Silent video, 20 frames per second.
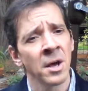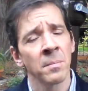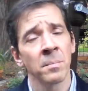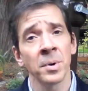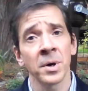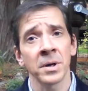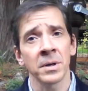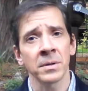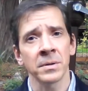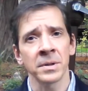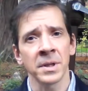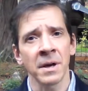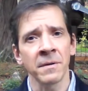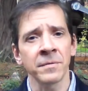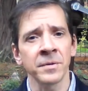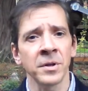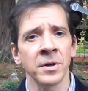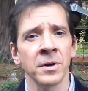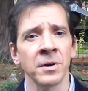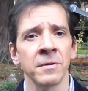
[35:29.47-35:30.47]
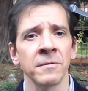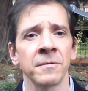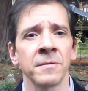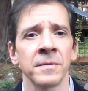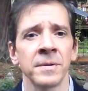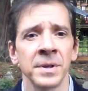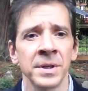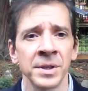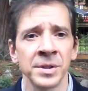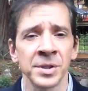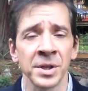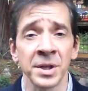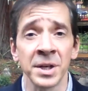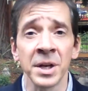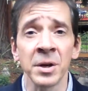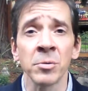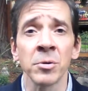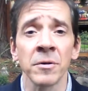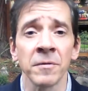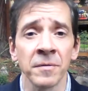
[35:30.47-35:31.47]
But left of is an
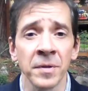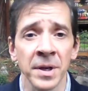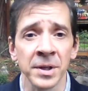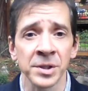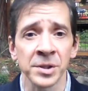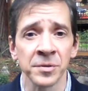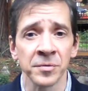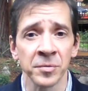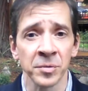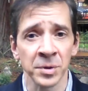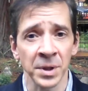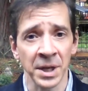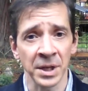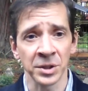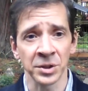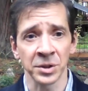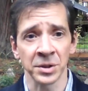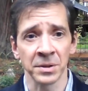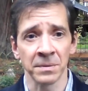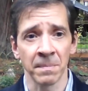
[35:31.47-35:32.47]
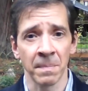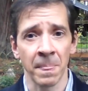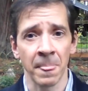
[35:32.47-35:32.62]
irreflexive relation,